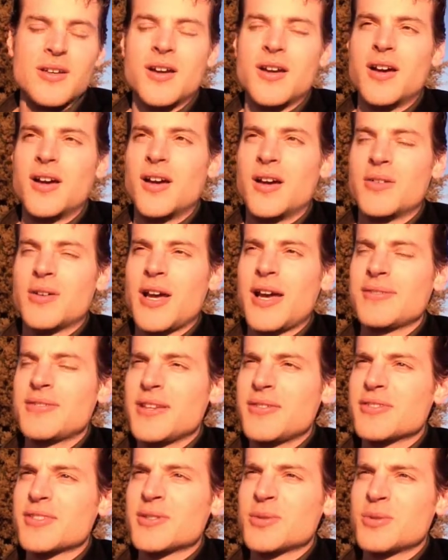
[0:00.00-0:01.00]
I have to
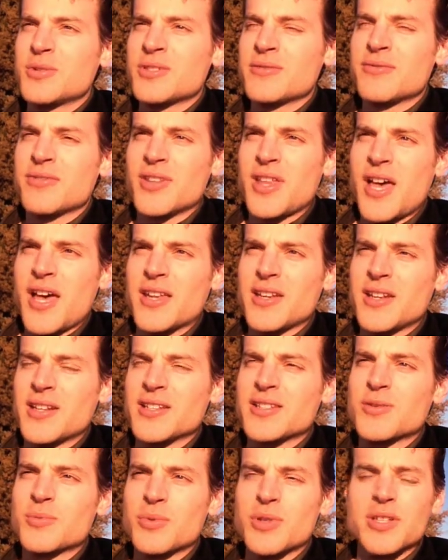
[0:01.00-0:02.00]
have a solution for that. And
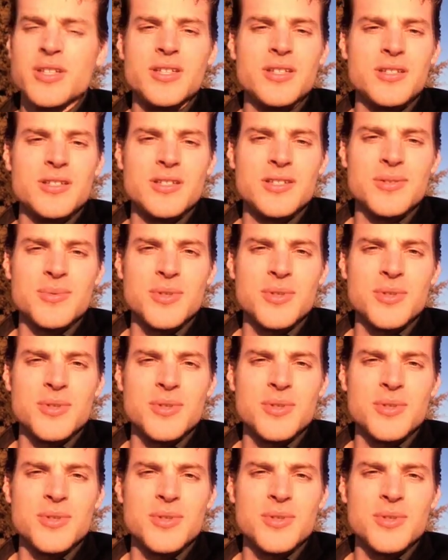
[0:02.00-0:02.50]
it's really